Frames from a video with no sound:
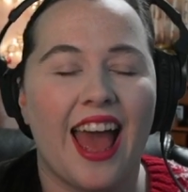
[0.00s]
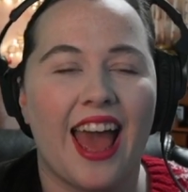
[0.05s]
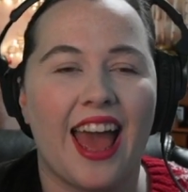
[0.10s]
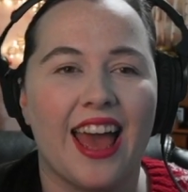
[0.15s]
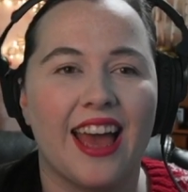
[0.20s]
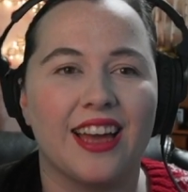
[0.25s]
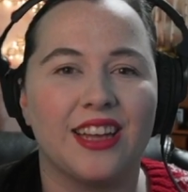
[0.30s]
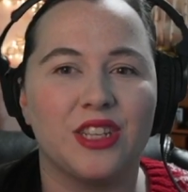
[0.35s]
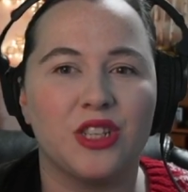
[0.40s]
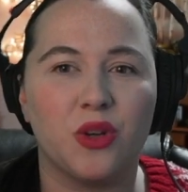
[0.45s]

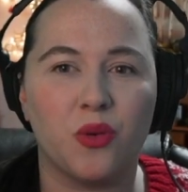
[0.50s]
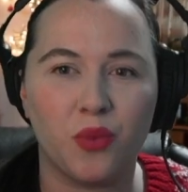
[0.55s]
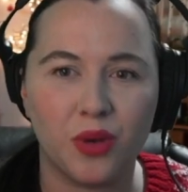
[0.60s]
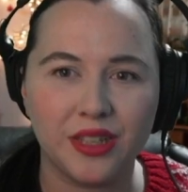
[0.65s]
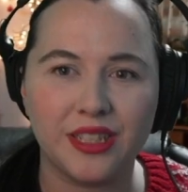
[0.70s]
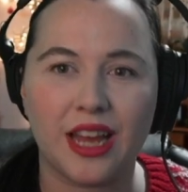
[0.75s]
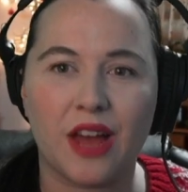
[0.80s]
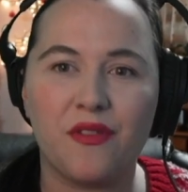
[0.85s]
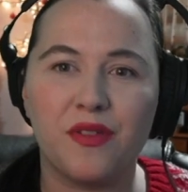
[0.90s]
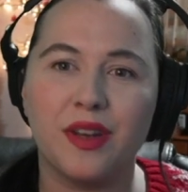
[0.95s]
And
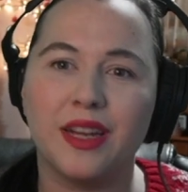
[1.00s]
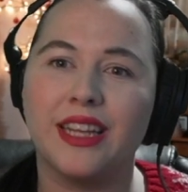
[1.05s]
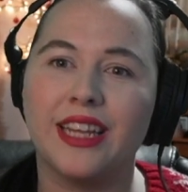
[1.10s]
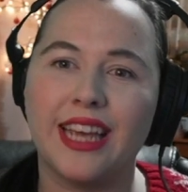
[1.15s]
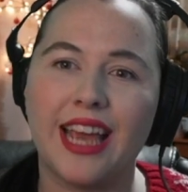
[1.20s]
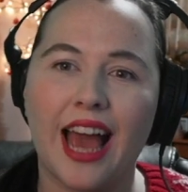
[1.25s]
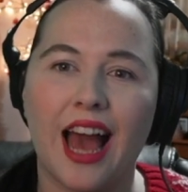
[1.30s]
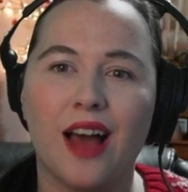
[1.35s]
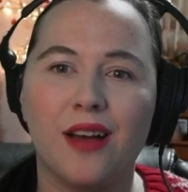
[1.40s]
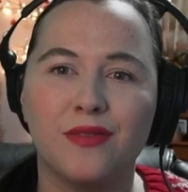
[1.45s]
we'll
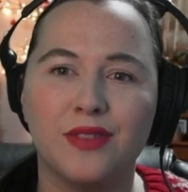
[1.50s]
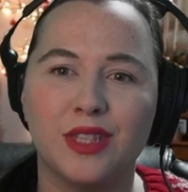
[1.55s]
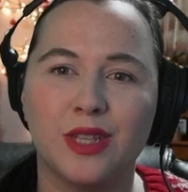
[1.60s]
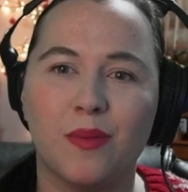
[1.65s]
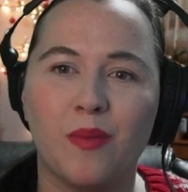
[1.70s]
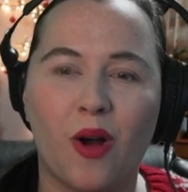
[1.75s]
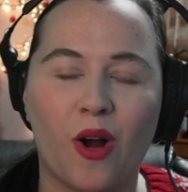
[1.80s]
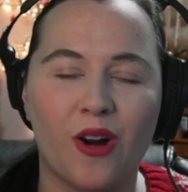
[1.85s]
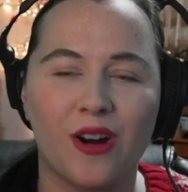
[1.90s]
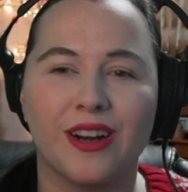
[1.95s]
definitely have
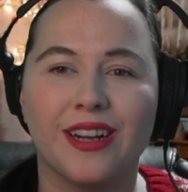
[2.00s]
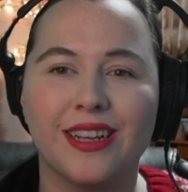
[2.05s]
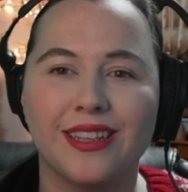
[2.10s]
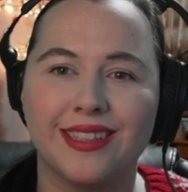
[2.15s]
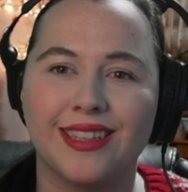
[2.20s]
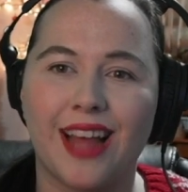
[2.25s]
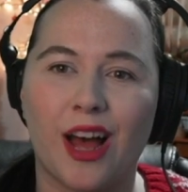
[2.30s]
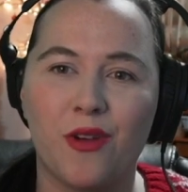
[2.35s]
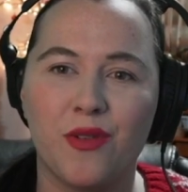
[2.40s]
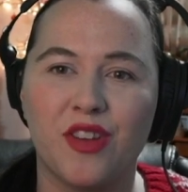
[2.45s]
some
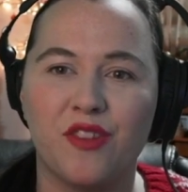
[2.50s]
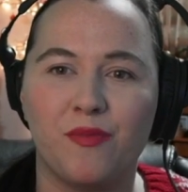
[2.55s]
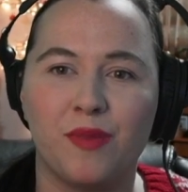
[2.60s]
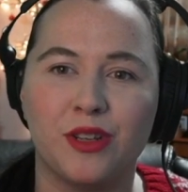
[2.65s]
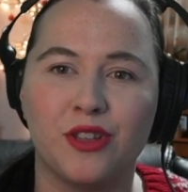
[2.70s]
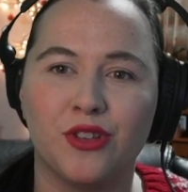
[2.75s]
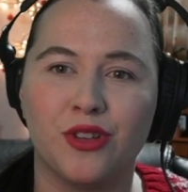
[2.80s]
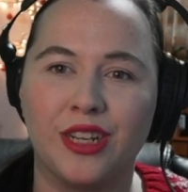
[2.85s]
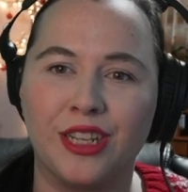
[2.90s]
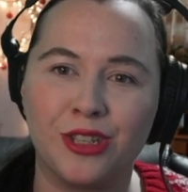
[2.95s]
artists that we've
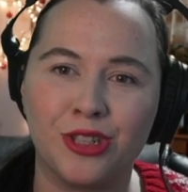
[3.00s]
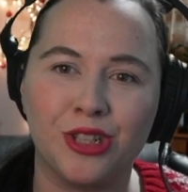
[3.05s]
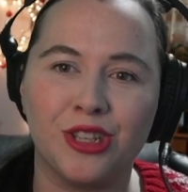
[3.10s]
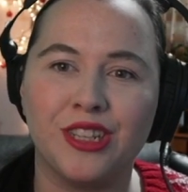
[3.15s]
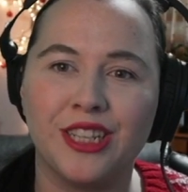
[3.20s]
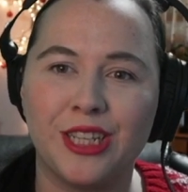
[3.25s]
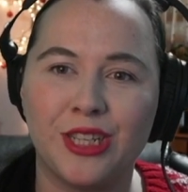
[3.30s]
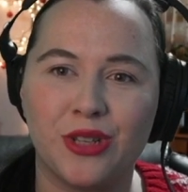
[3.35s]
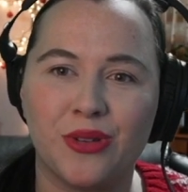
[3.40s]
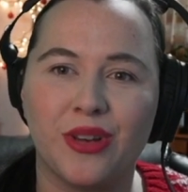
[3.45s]
been
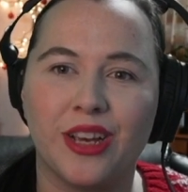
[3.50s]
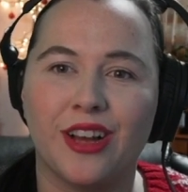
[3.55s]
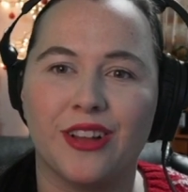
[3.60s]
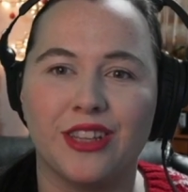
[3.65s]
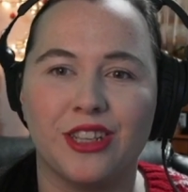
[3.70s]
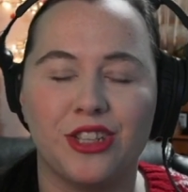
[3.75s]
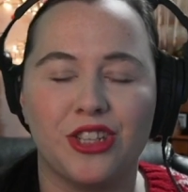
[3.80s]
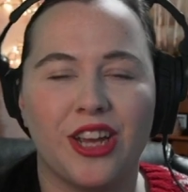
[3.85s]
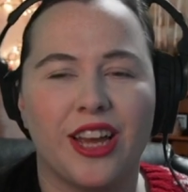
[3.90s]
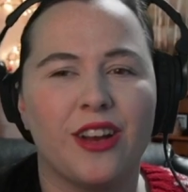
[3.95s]
traditionally doing
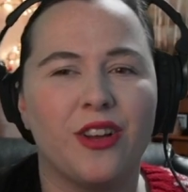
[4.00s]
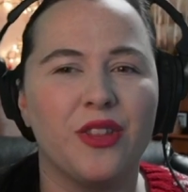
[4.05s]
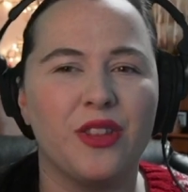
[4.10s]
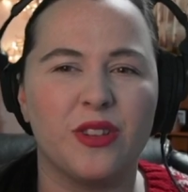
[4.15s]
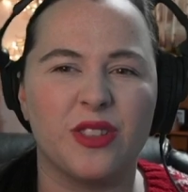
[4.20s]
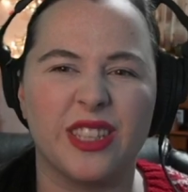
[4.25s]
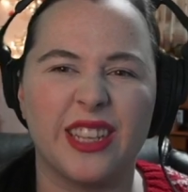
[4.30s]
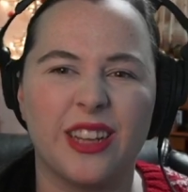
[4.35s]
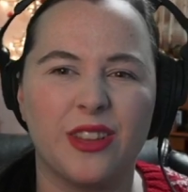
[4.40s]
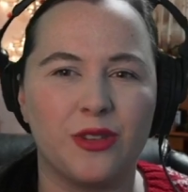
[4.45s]
on the channel.
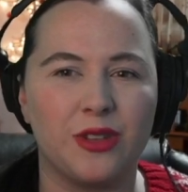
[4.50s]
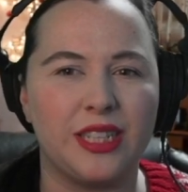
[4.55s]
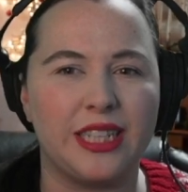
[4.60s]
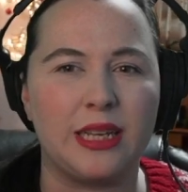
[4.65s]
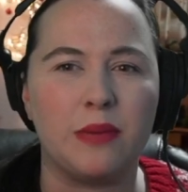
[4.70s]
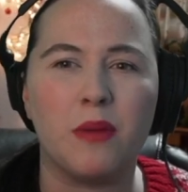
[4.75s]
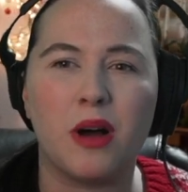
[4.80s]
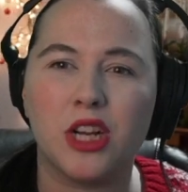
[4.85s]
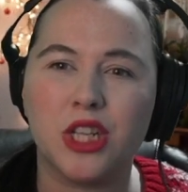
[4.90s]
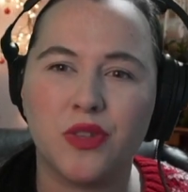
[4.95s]
There's another
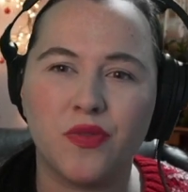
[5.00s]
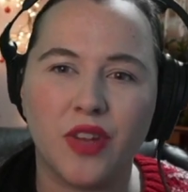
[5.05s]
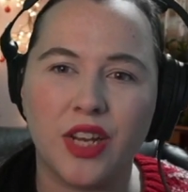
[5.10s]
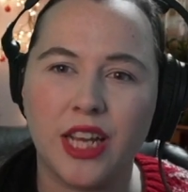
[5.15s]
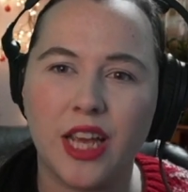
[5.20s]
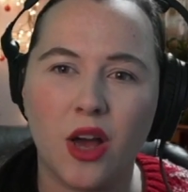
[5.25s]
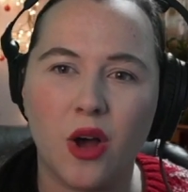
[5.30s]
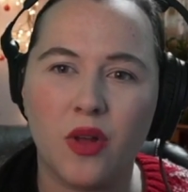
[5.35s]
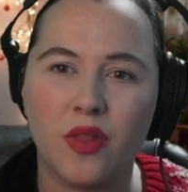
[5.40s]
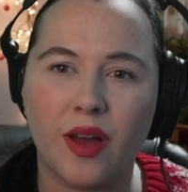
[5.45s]
Dimash
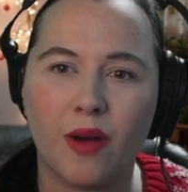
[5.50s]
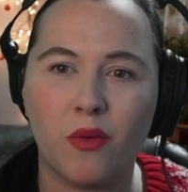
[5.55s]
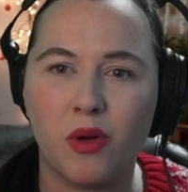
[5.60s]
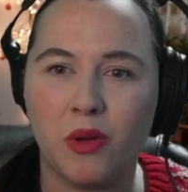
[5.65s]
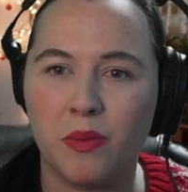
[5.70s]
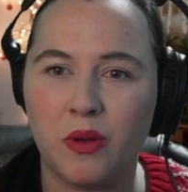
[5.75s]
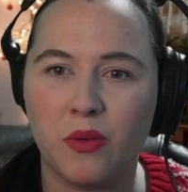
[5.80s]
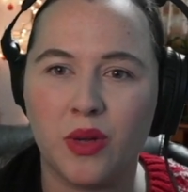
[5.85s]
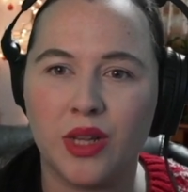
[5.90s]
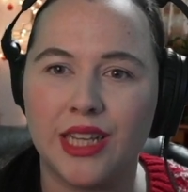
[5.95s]
video that
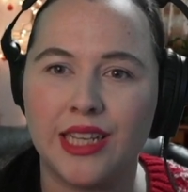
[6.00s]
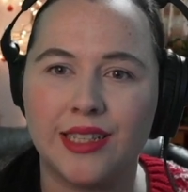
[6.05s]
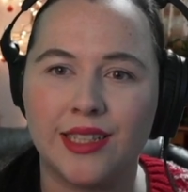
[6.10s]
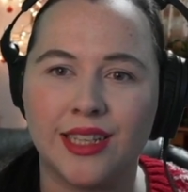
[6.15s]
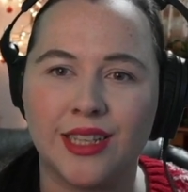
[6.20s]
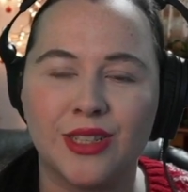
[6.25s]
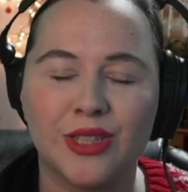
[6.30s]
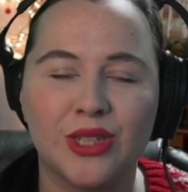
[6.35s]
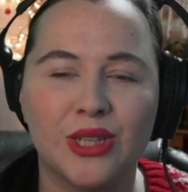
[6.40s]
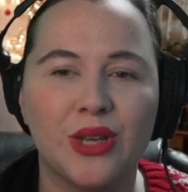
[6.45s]
we'll be
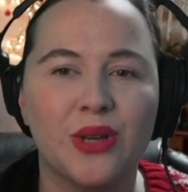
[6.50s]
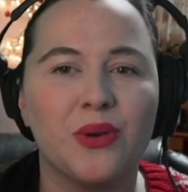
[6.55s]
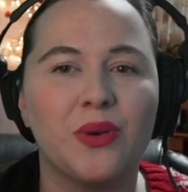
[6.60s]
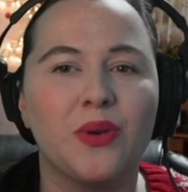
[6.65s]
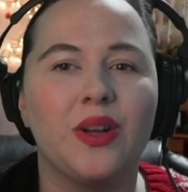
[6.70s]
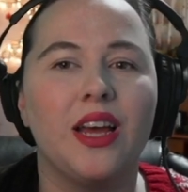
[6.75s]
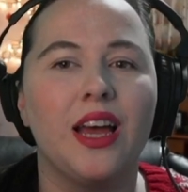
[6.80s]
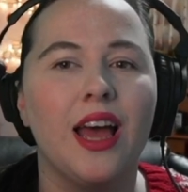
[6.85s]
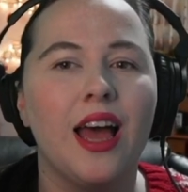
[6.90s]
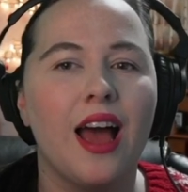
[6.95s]
releasing
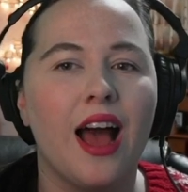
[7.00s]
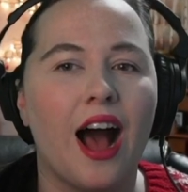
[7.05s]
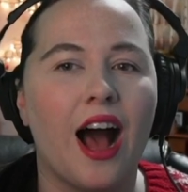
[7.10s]
soon.